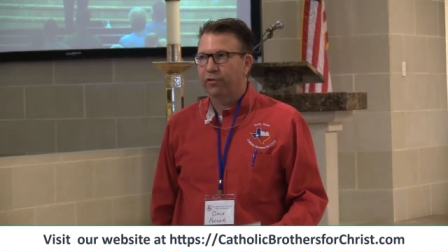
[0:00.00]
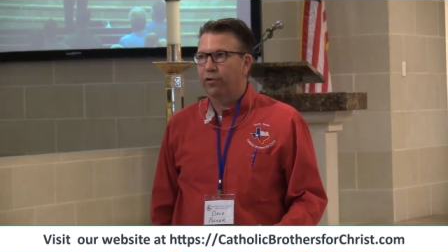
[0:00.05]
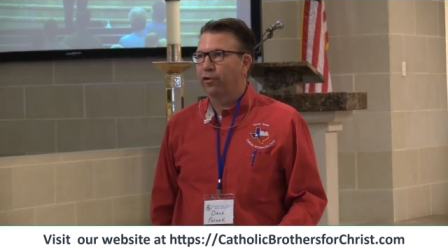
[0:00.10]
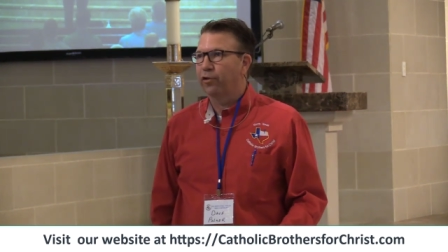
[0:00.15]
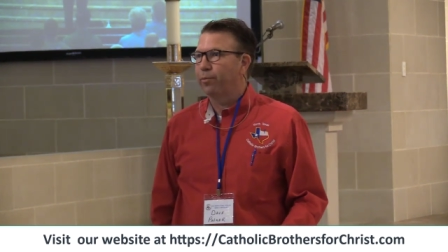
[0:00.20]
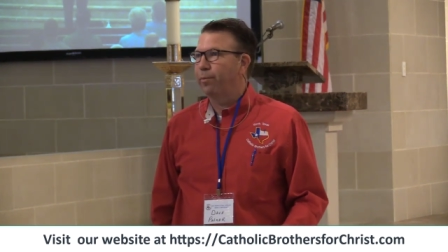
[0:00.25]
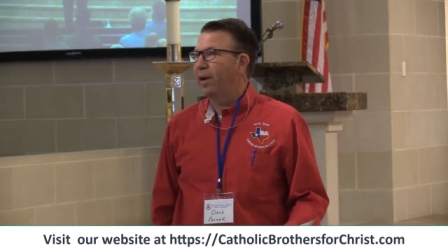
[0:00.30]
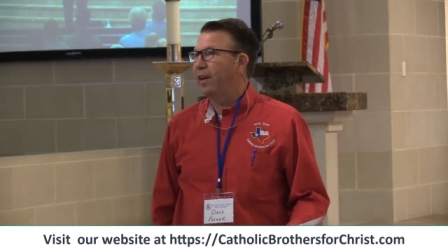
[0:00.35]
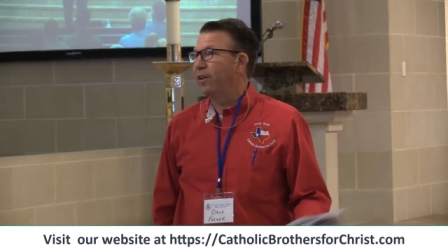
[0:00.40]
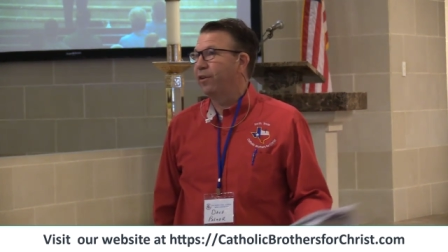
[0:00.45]
Of
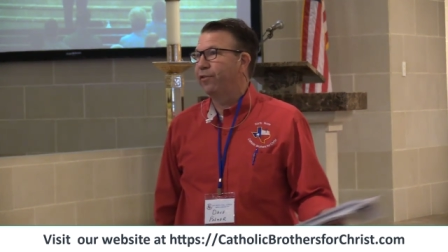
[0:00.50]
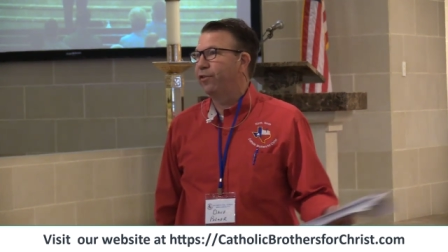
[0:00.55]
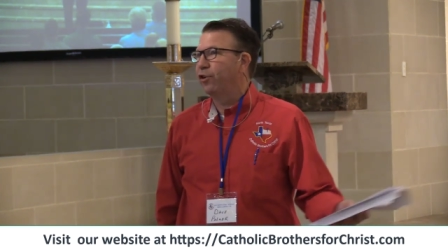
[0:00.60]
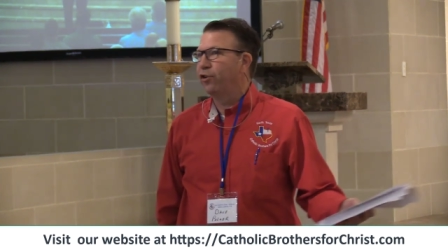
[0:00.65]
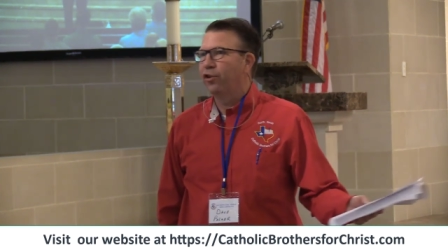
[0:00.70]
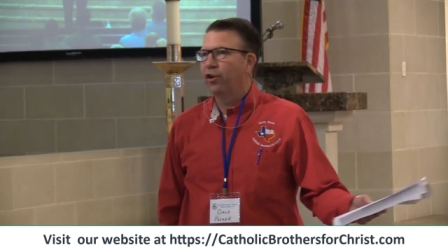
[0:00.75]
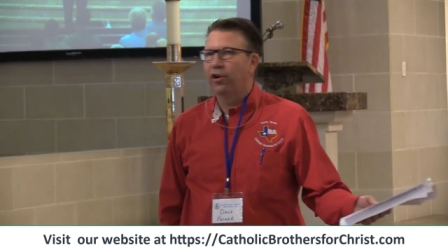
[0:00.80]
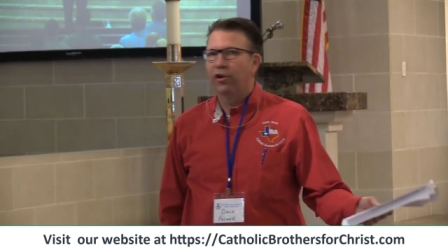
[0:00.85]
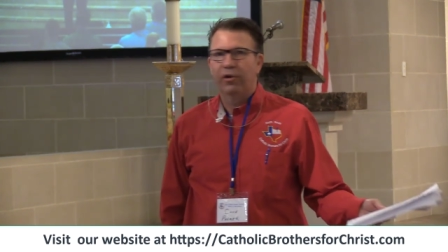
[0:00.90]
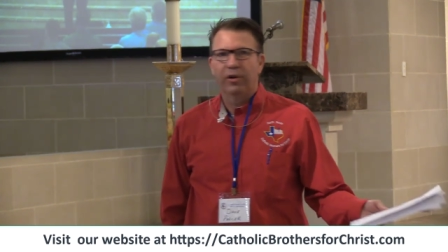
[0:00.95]
course, many of
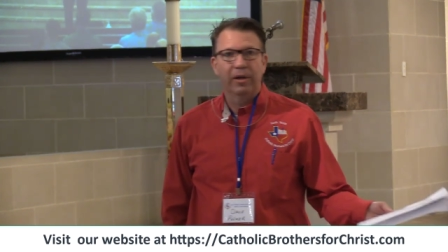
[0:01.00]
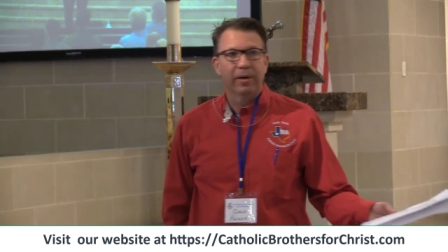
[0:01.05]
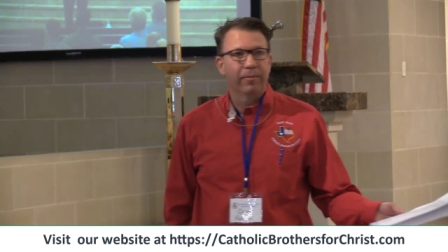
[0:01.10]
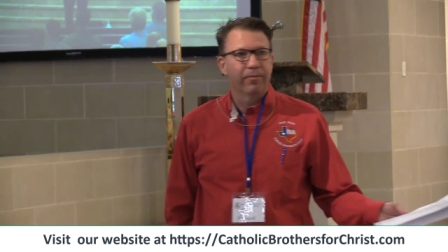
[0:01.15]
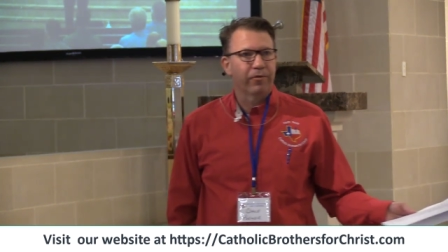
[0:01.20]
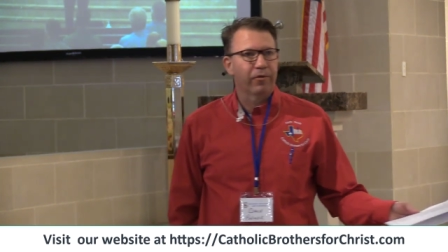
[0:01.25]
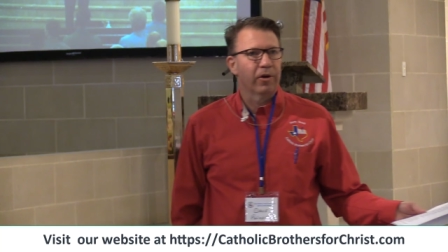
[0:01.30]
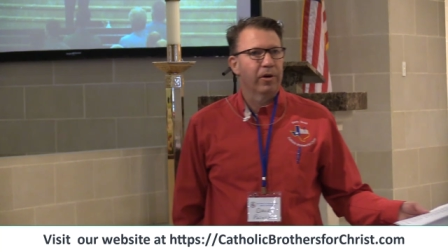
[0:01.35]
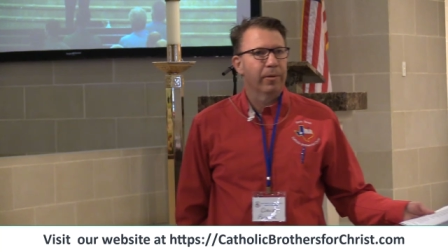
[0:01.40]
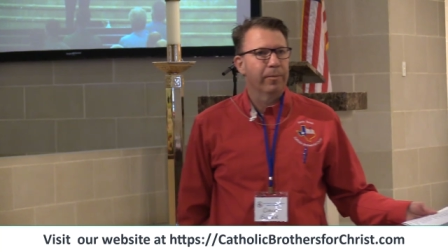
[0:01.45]
you know
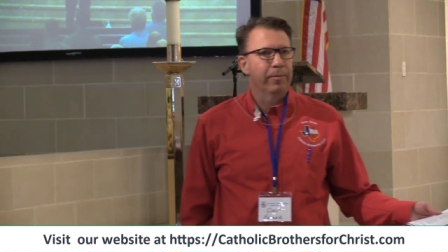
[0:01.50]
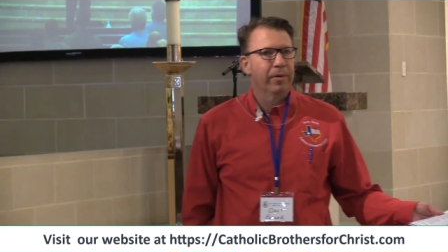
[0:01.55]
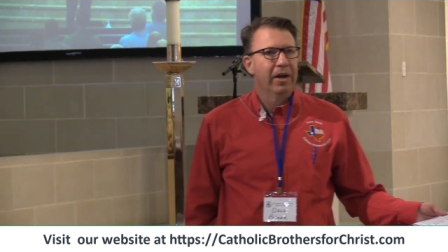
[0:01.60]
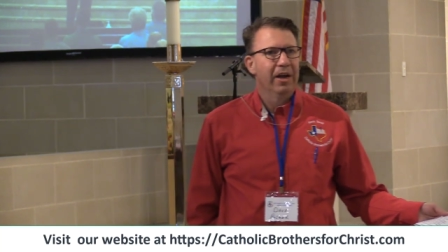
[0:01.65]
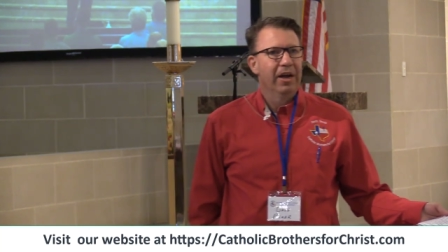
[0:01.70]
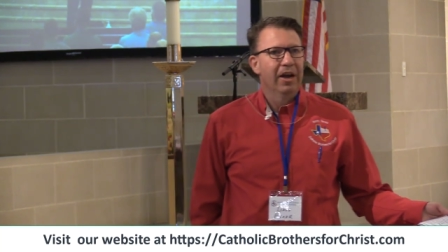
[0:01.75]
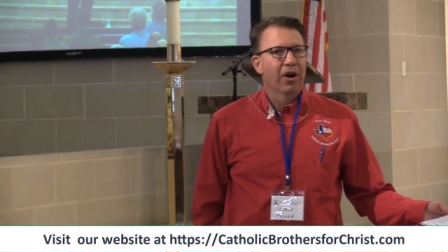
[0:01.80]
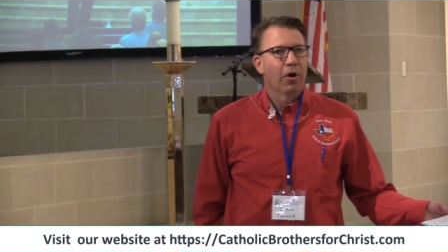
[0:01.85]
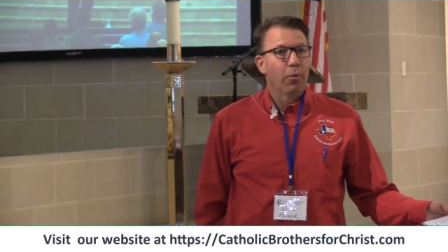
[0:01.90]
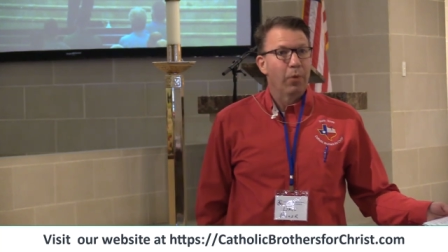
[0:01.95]
him from
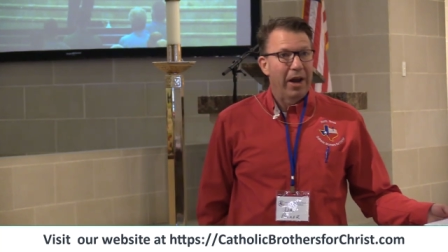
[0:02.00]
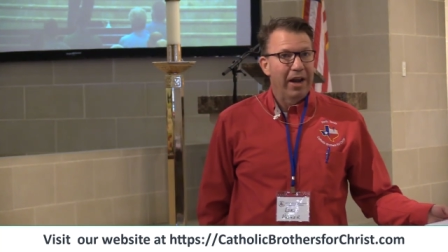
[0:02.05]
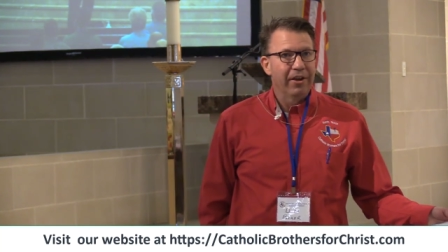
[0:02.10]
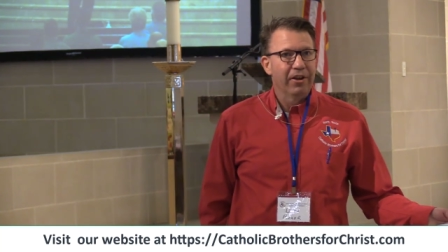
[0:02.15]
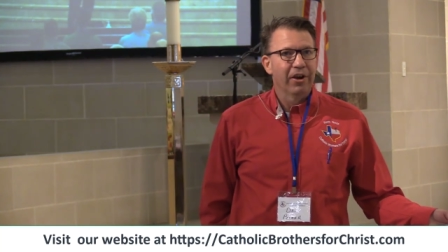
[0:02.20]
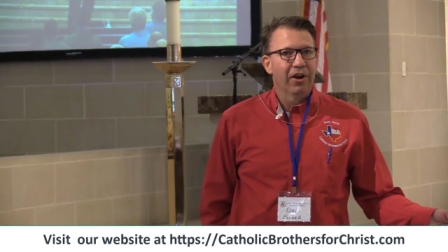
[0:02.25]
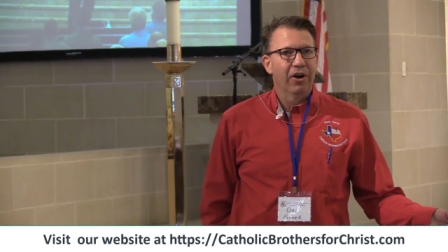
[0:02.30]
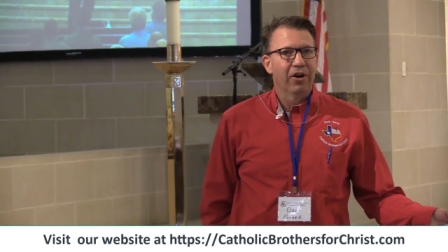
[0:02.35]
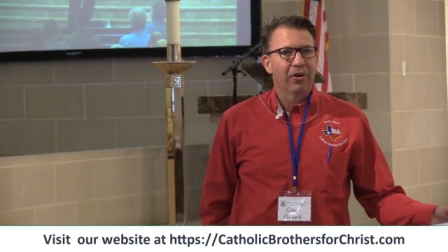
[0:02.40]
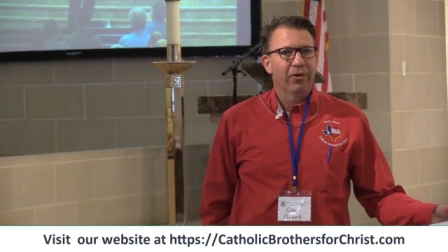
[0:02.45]

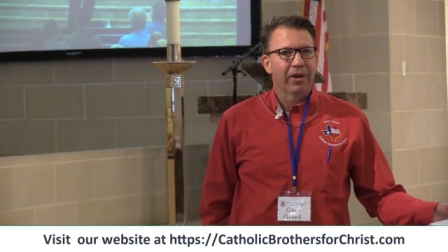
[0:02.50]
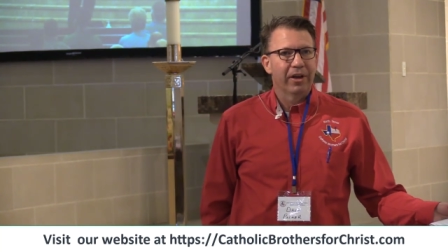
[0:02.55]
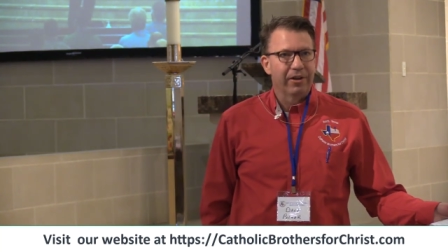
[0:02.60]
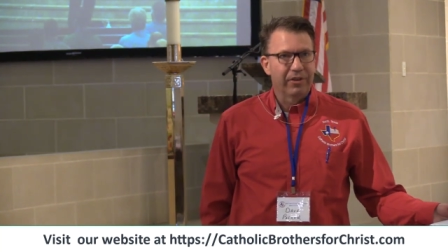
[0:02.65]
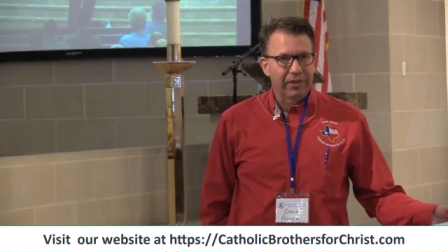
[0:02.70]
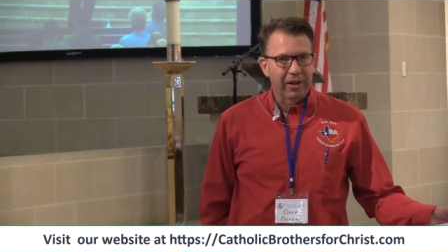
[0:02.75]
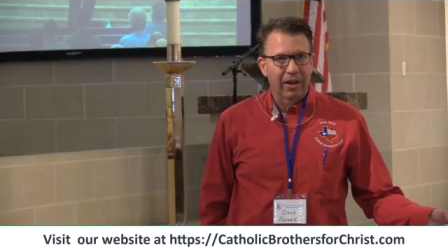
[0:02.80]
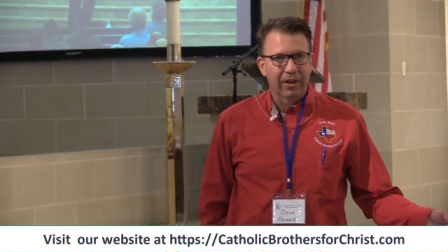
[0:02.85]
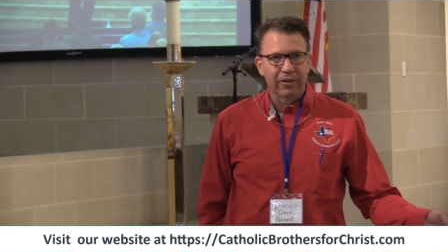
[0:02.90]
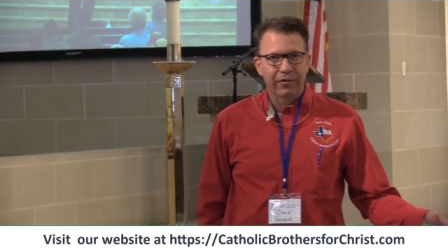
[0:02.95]
radio
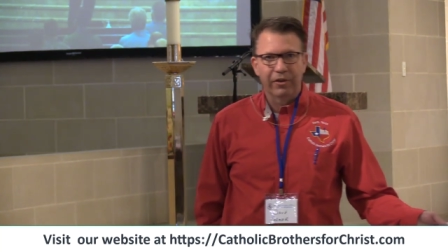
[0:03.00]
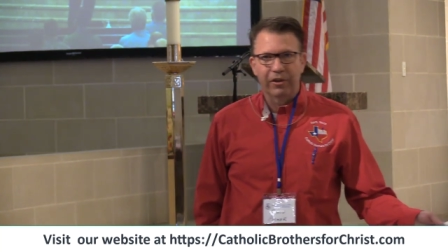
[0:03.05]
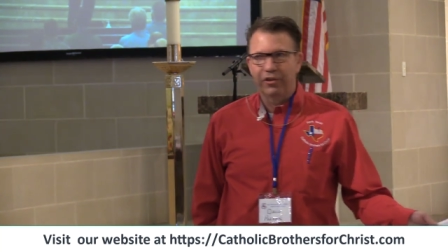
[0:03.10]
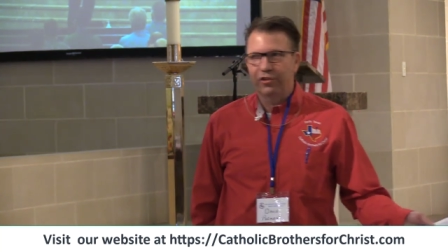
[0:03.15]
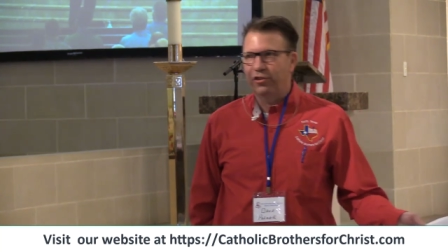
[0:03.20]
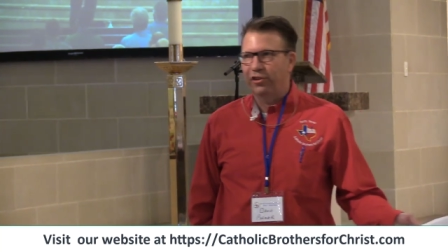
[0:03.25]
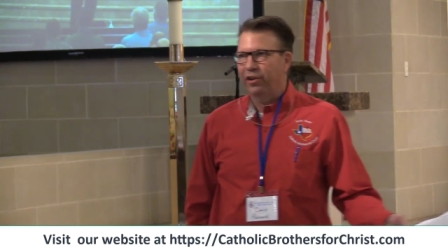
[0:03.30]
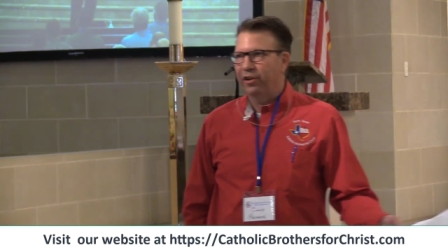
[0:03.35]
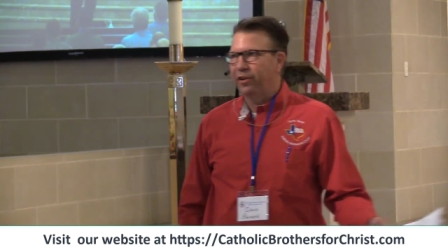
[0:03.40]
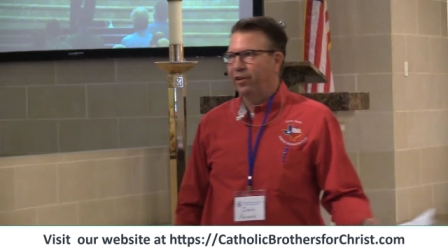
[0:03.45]
and
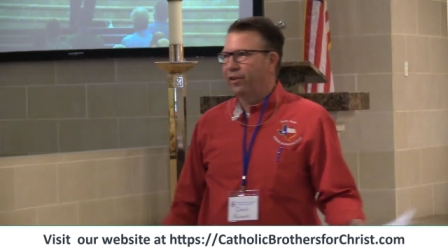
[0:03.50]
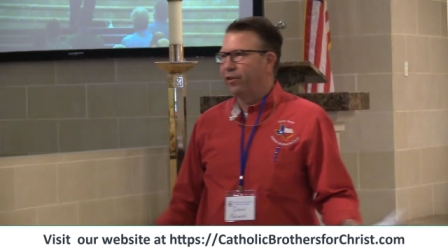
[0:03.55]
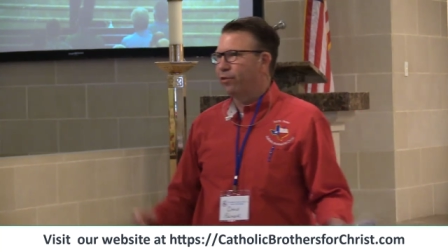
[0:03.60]
television.